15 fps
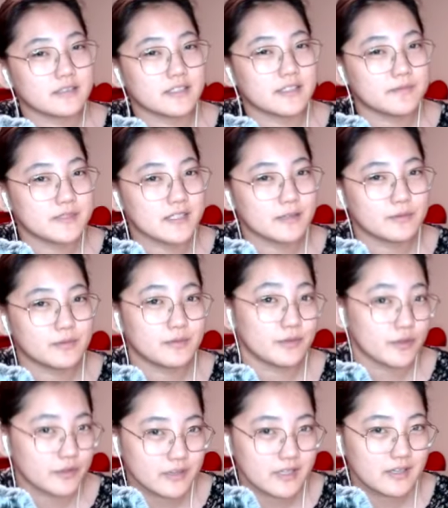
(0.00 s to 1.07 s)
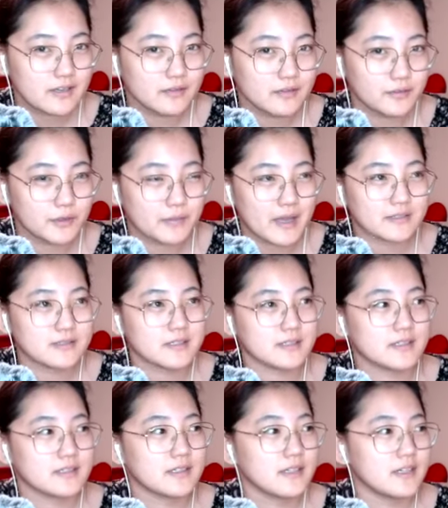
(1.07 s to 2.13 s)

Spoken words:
Kim Sabu 3, Romantic